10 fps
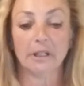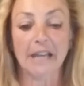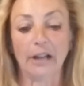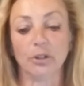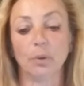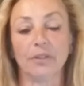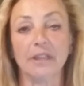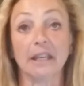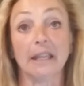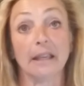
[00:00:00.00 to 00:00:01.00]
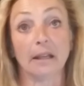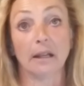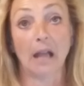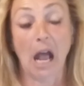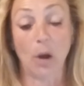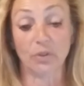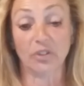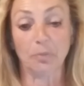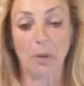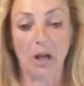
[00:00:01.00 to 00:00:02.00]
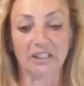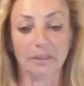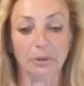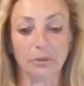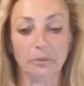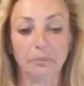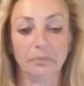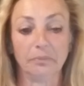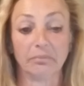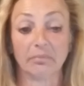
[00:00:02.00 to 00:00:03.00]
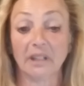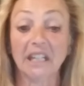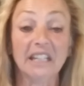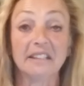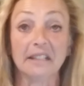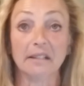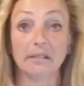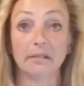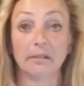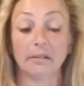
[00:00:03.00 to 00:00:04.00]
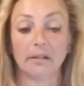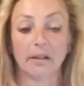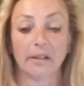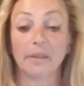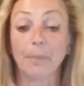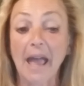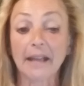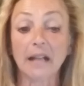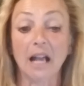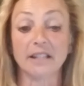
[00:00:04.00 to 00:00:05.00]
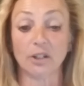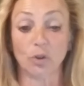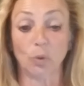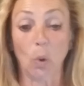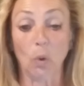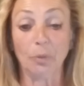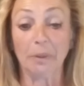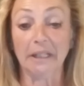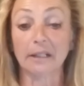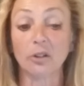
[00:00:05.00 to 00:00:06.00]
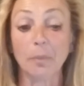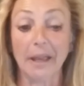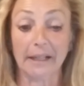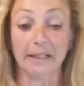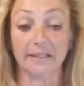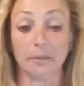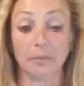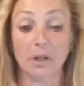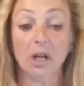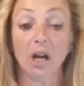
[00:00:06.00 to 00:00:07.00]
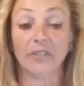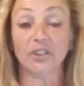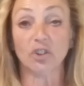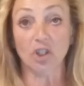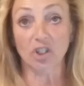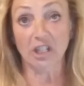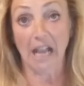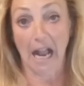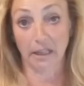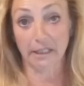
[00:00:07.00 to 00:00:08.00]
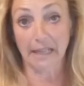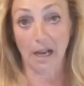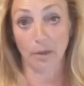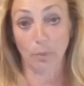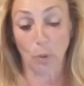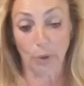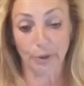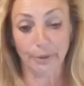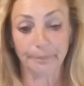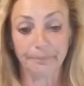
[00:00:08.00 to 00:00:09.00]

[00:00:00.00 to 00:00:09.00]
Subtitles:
Now you are thinking, how is this possible? Easy. The bad guys control the political mechanism of the Cheesy Howley Town Board.